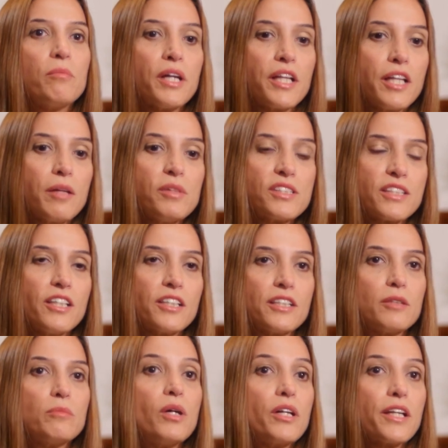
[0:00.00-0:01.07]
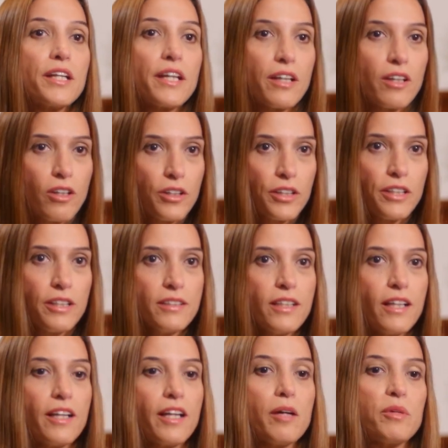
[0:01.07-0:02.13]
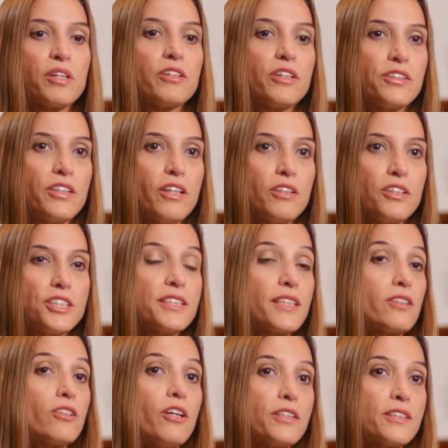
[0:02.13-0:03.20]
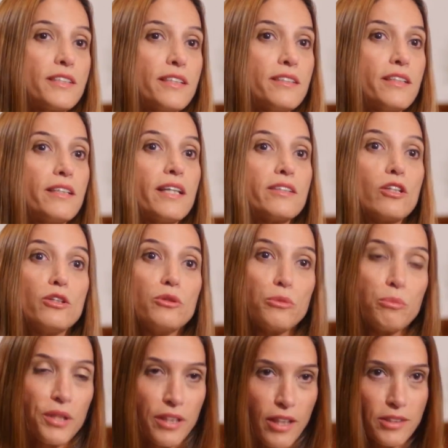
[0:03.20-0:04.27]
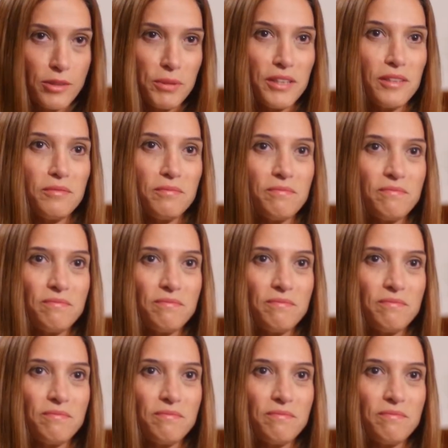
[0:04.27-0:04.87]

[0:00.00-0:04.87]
My name is Dr. Mana Keihanian. I am a cardiologist at Heart Center at Lone Peak Hospital.